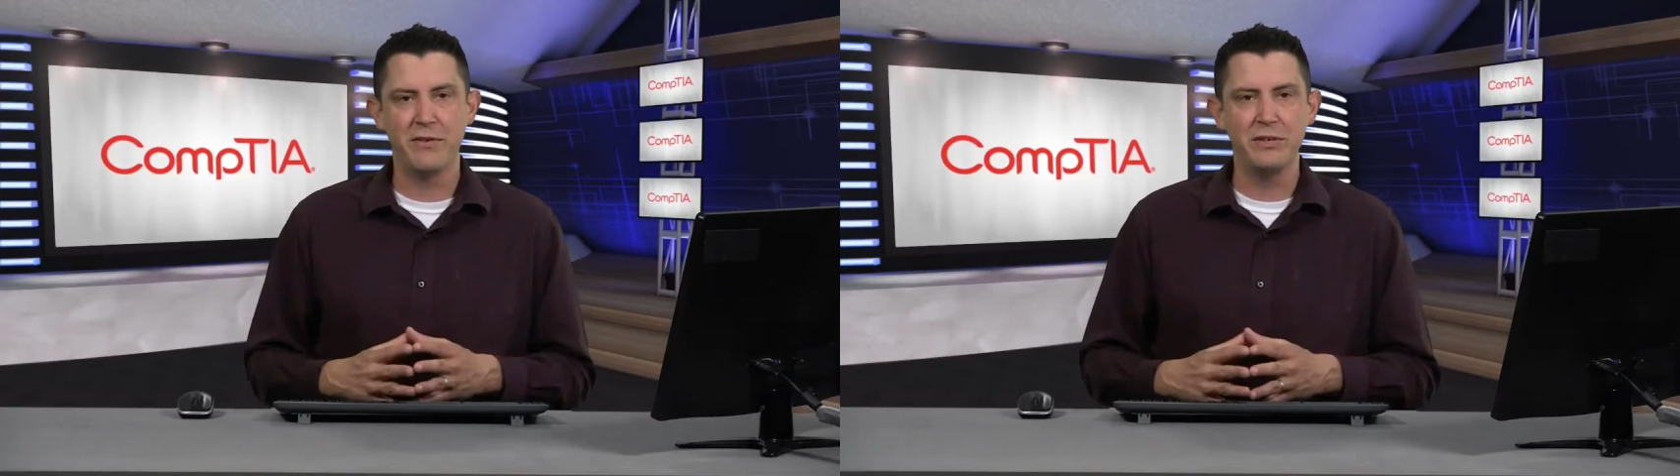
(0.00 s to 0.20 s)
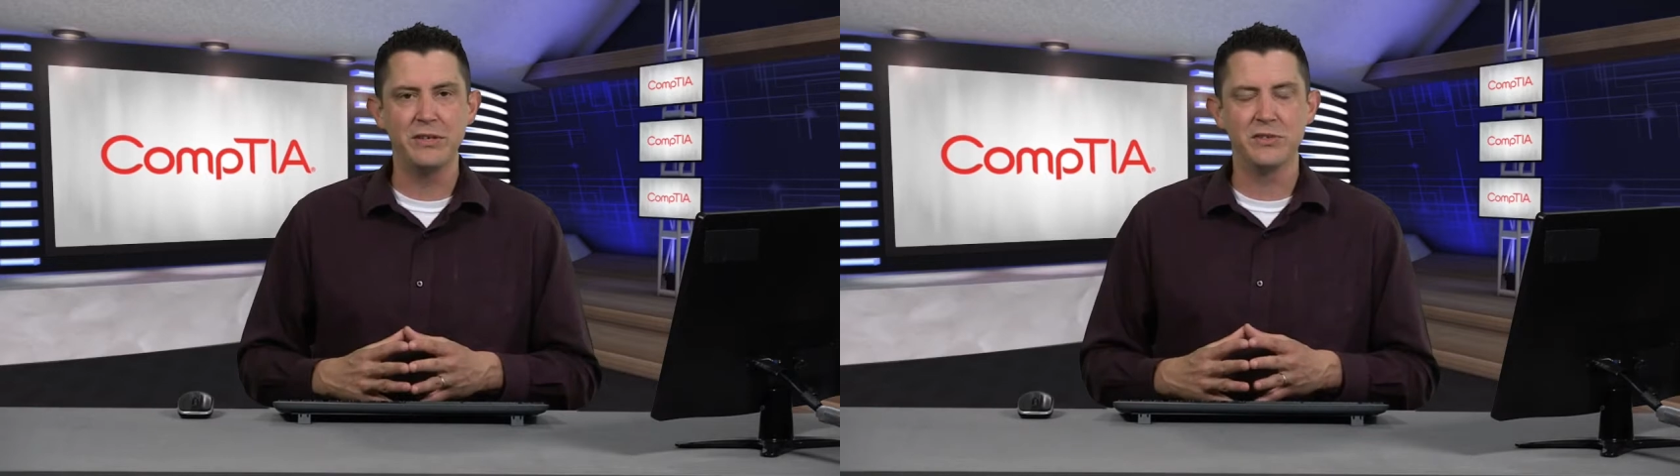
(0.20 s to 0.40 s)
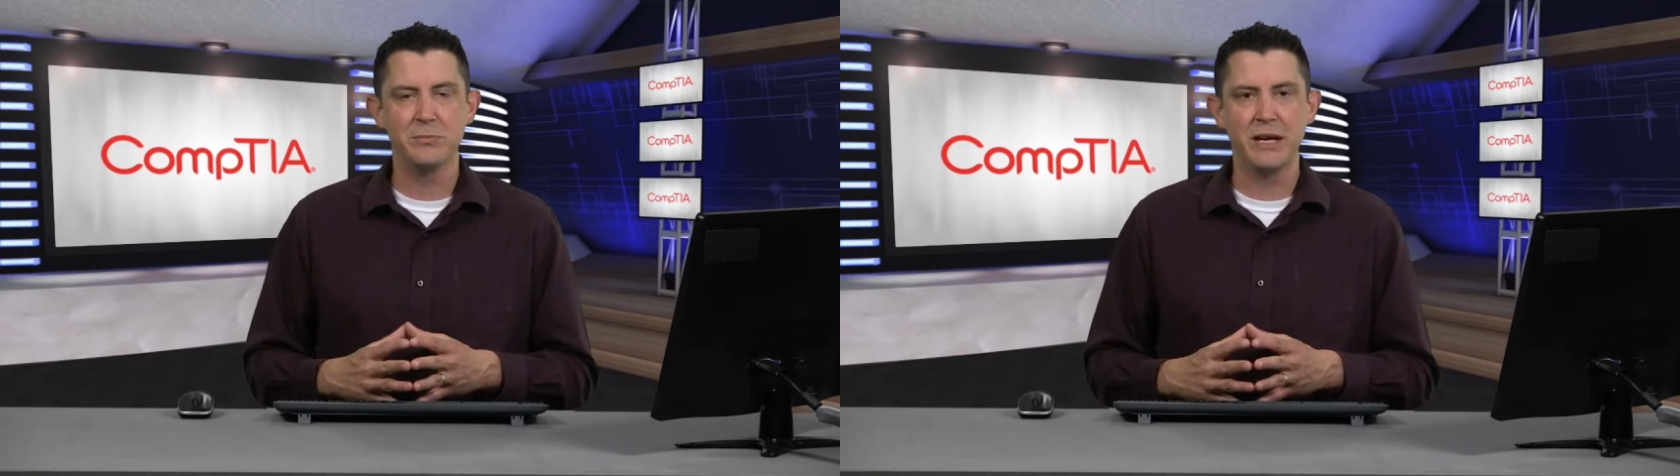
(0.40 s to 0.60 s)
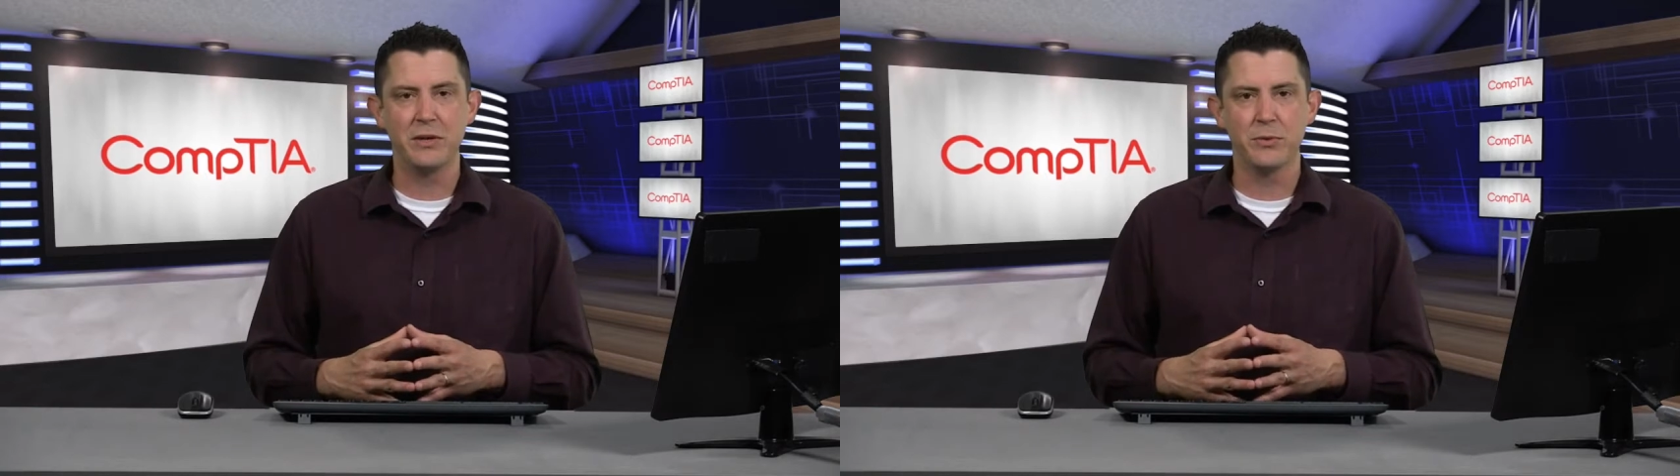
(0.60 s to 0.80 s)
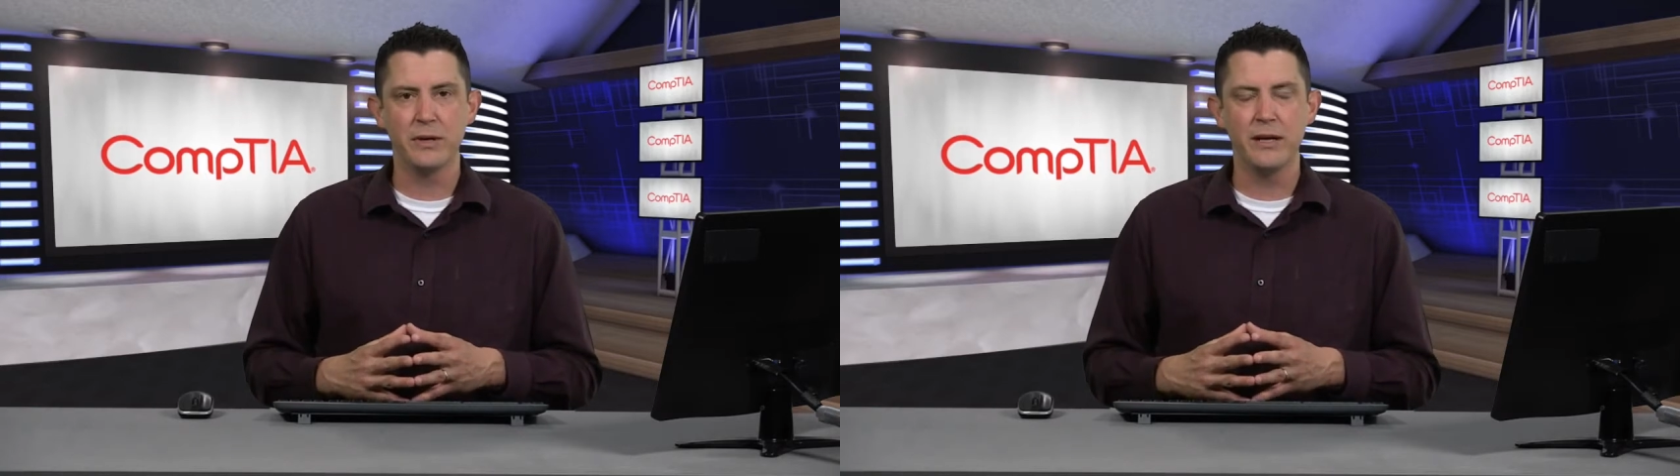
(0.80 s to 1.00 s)
7 years of my
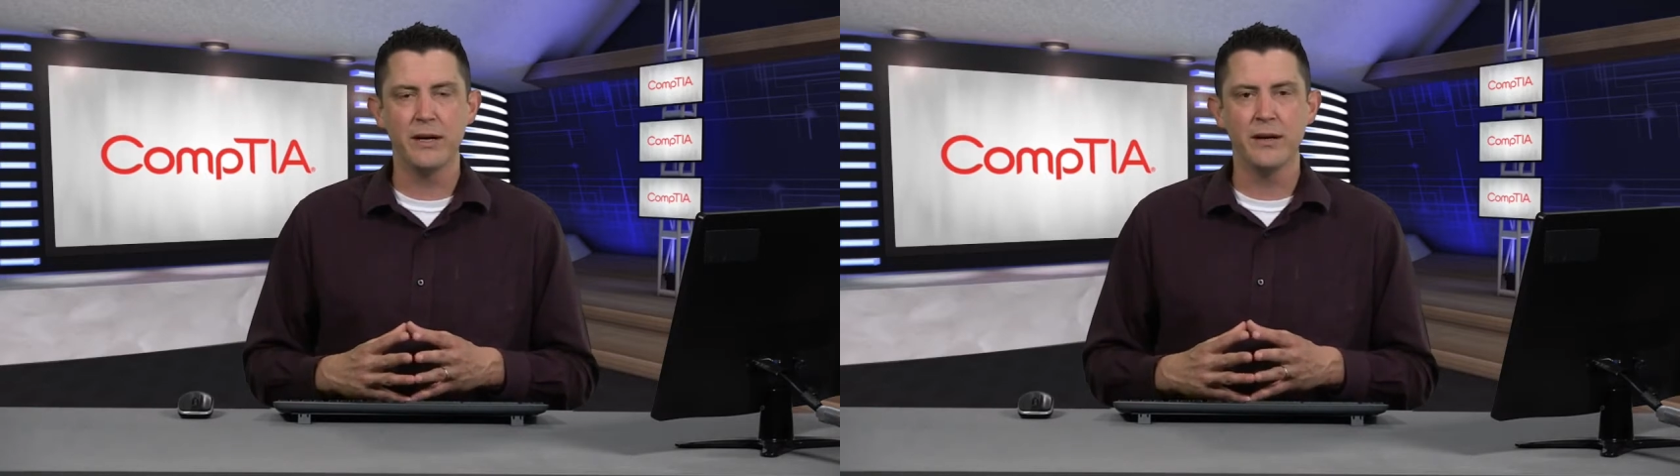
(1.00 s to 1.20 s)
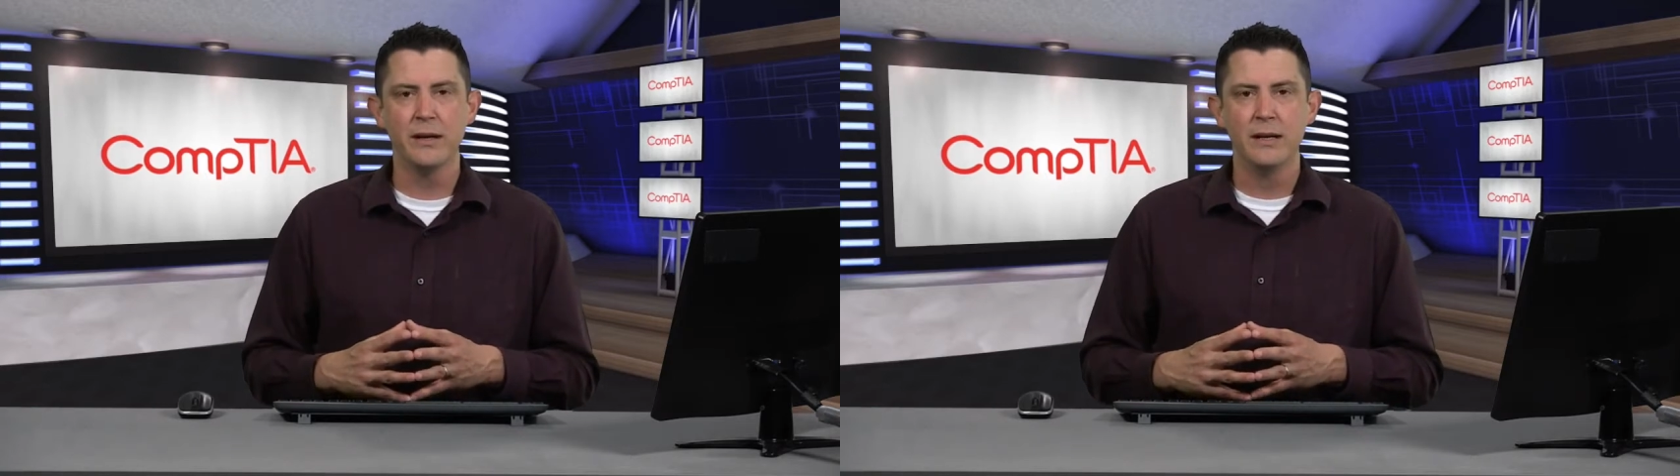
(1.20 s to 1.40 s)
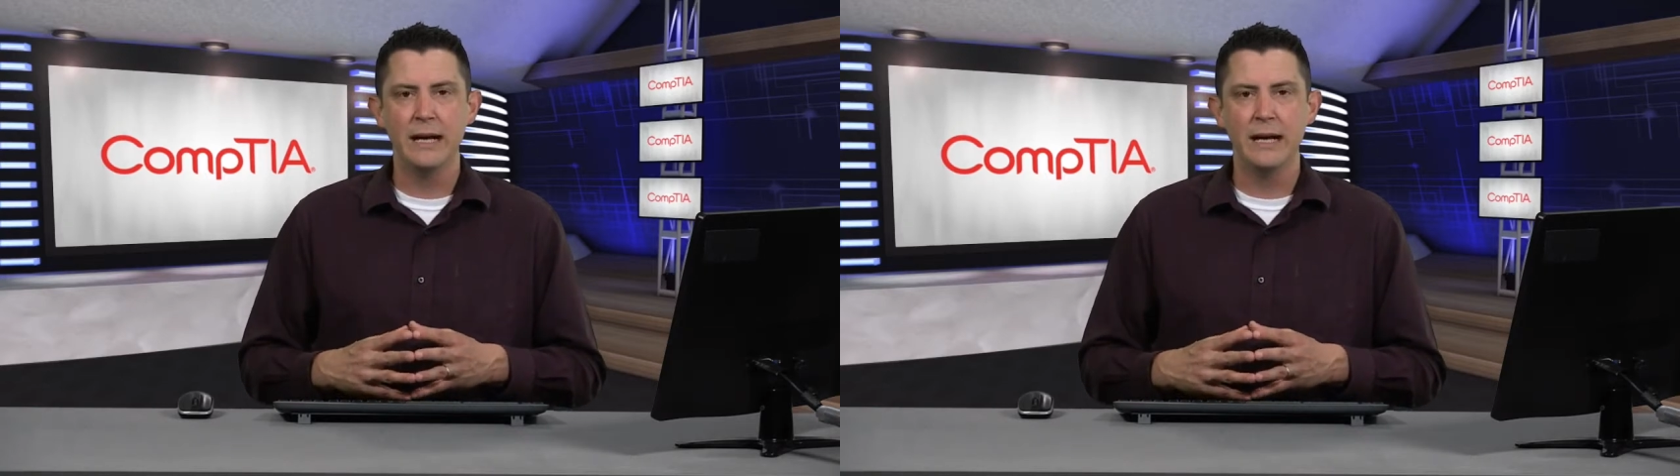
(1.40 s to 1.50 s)
career,